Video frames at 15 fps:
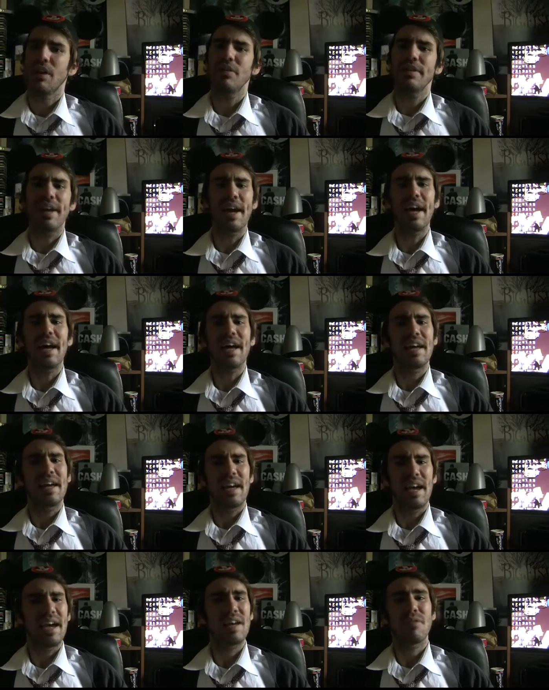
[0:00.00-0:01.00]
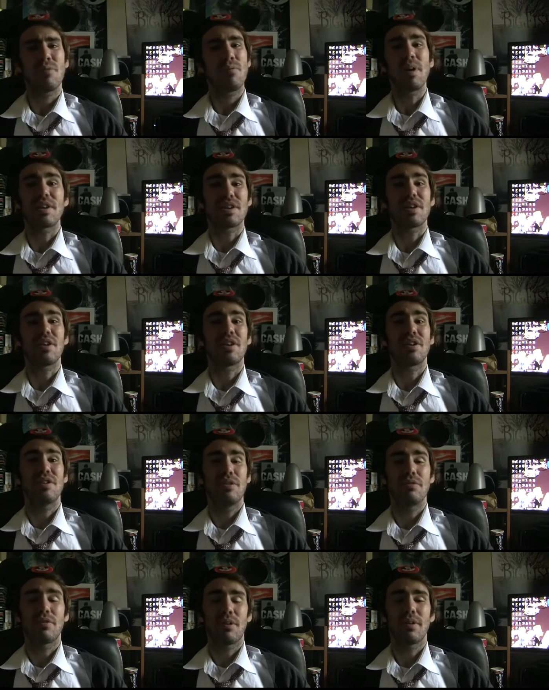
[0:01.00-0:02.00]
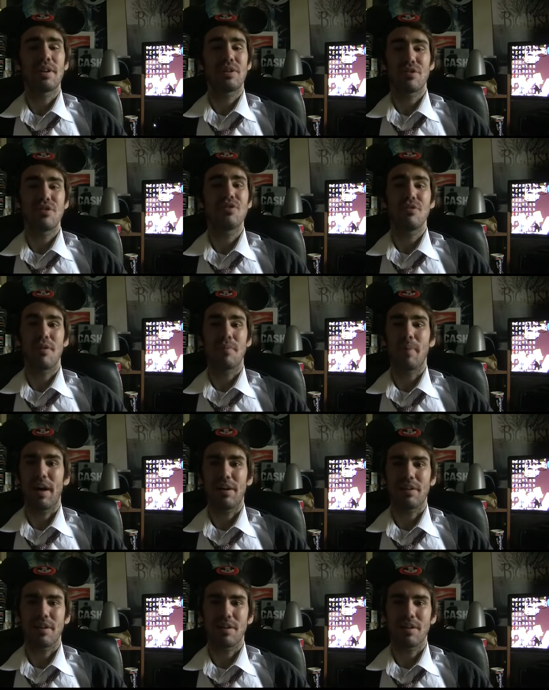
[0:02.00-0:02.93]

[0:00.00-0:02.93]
Oh yeah? And what are you going to do about